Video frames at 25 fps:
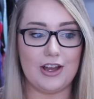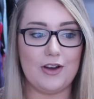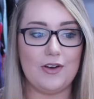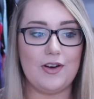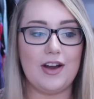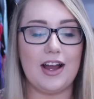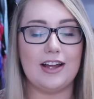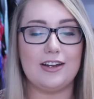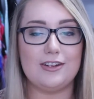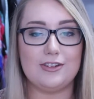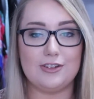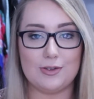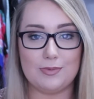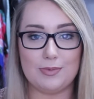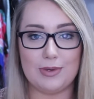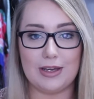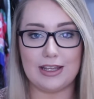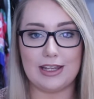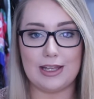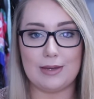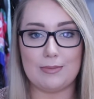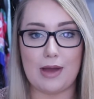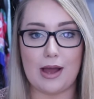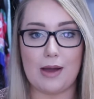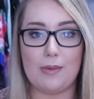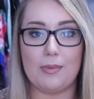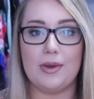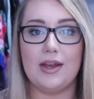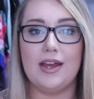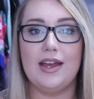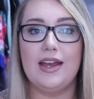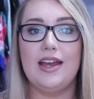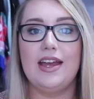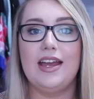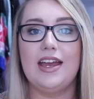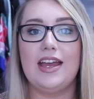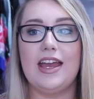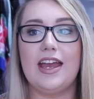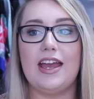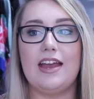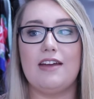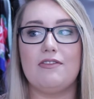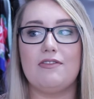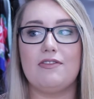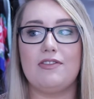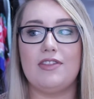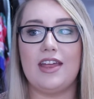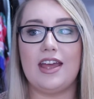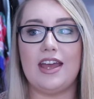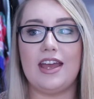I do pick them up
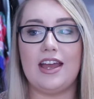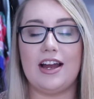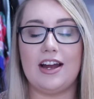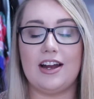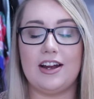if they